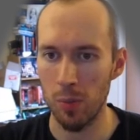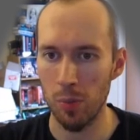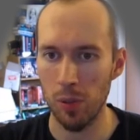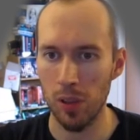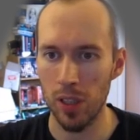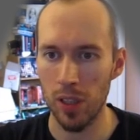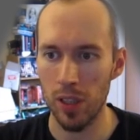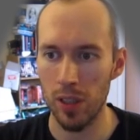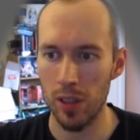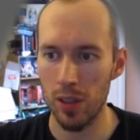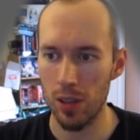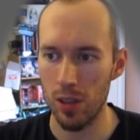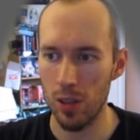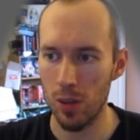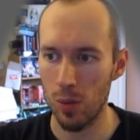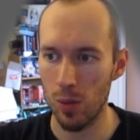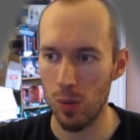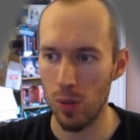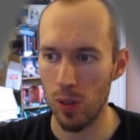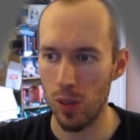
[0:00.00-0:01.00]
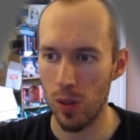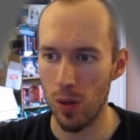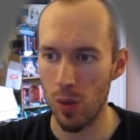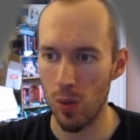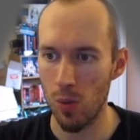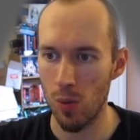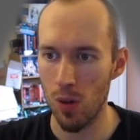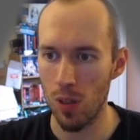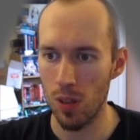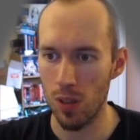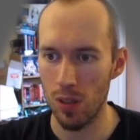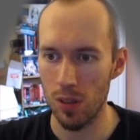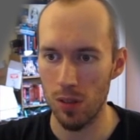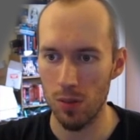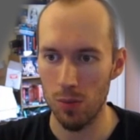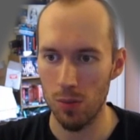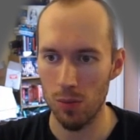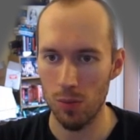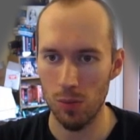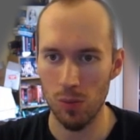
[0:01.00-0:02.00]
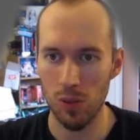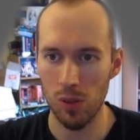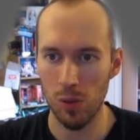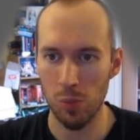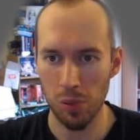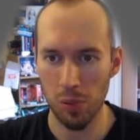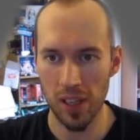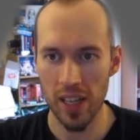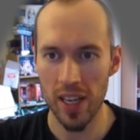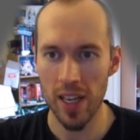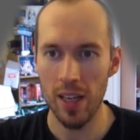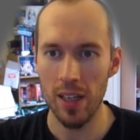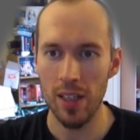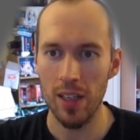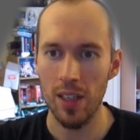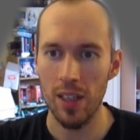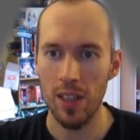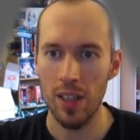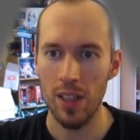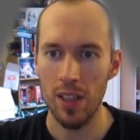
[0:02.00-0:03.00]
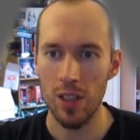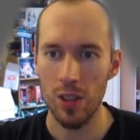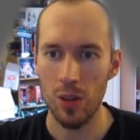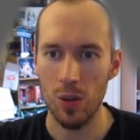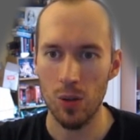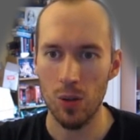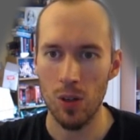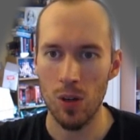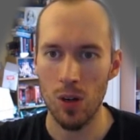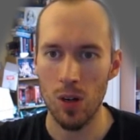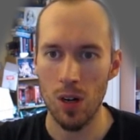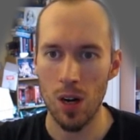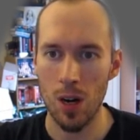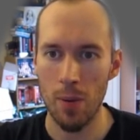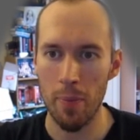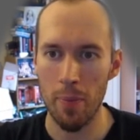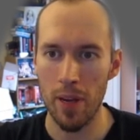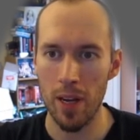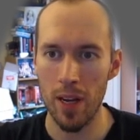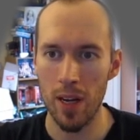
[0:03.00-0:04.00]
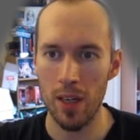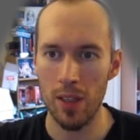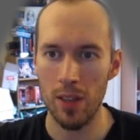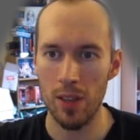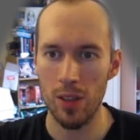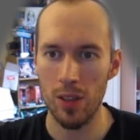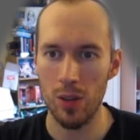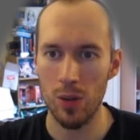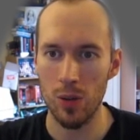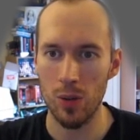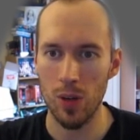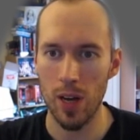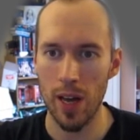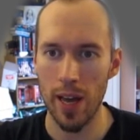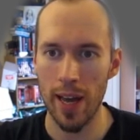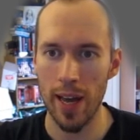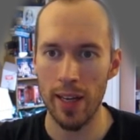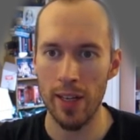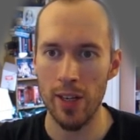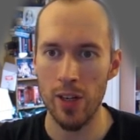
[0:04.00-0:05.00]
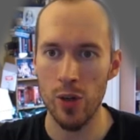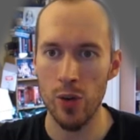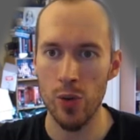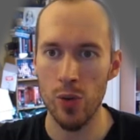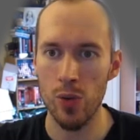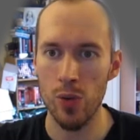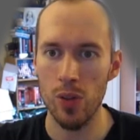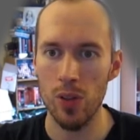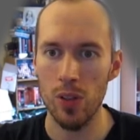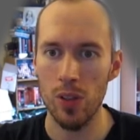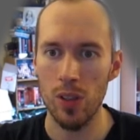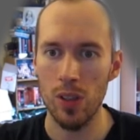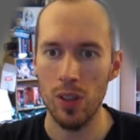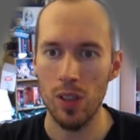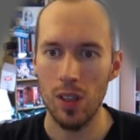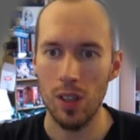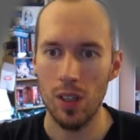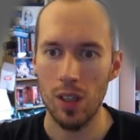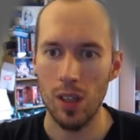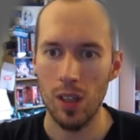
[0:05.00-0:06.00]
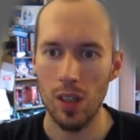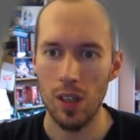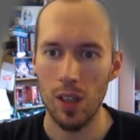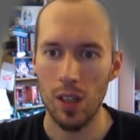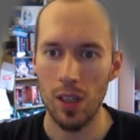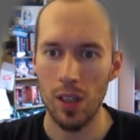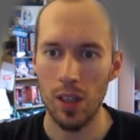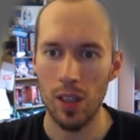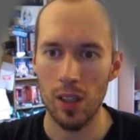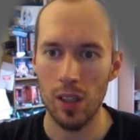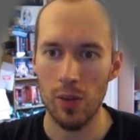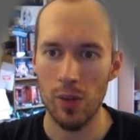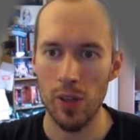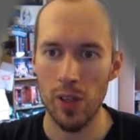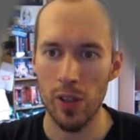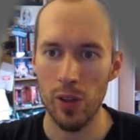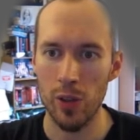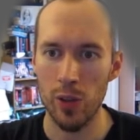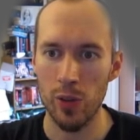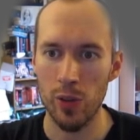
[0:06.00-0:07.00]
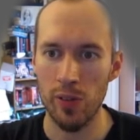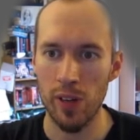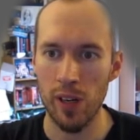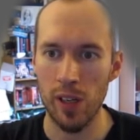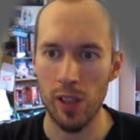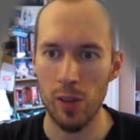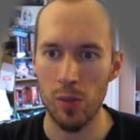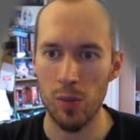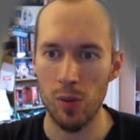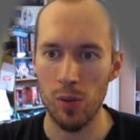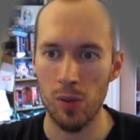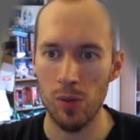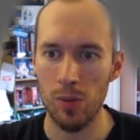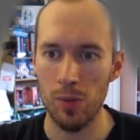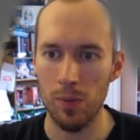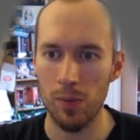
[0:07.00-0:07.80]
player so we know what will play. So go up here to add new and create a new variable.